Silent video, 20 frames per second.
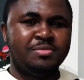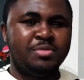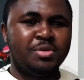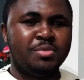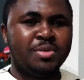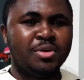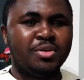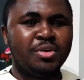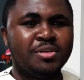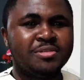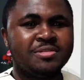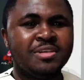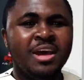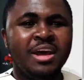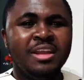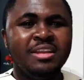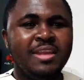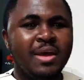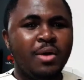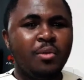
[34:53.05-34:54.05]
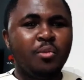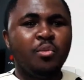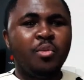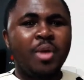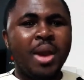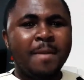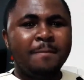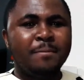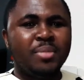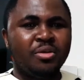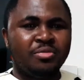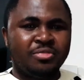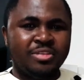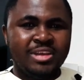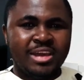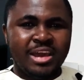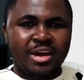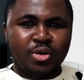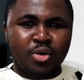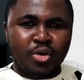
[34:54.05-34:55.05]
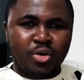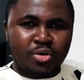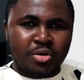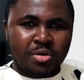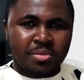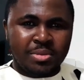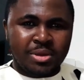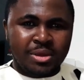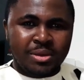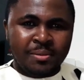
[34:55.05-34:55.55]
because the web of the economy